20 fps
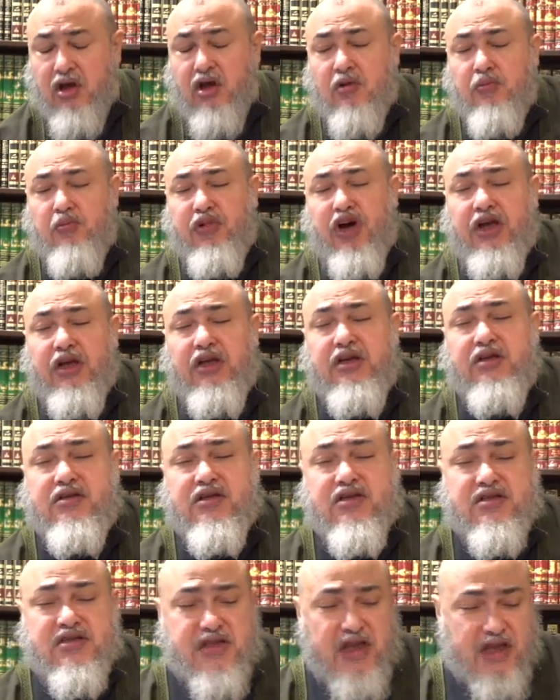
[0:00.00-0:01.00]
but in
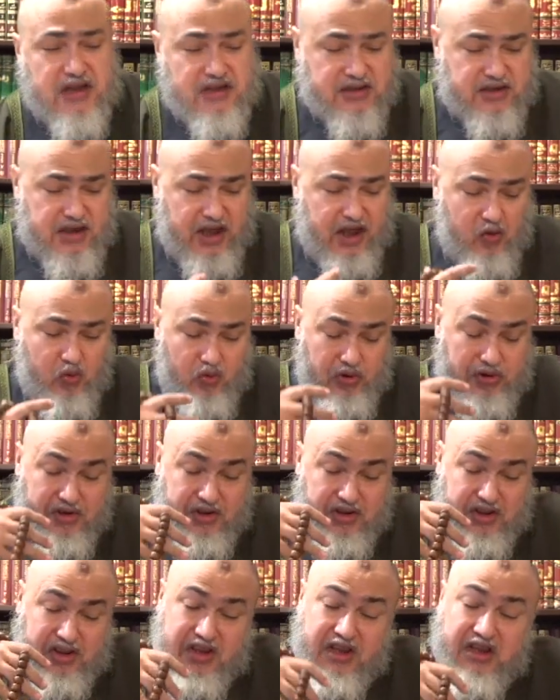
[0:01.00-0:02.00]
the sense that
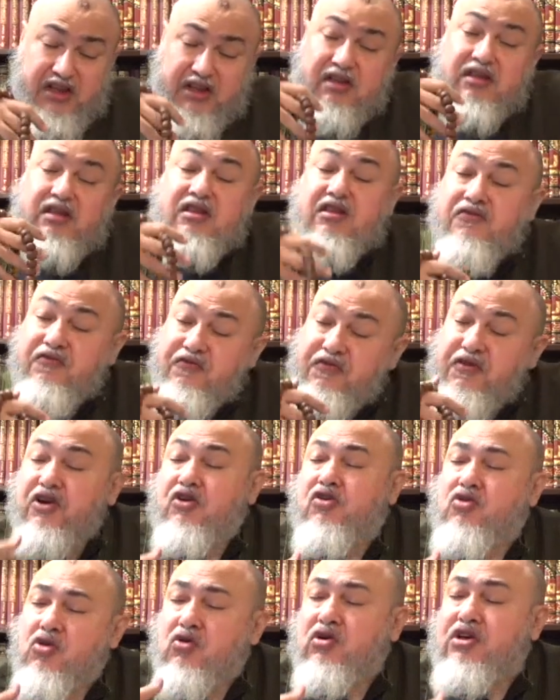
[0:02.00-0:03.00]
within the
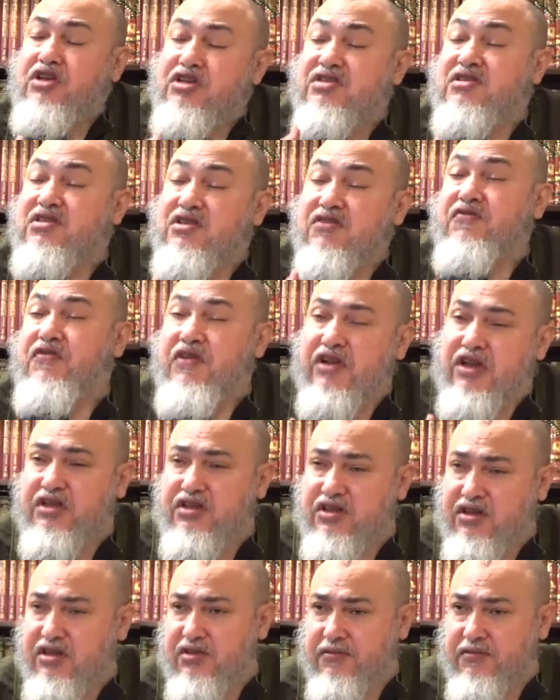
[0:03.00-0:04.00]
Pharaoh is divinity.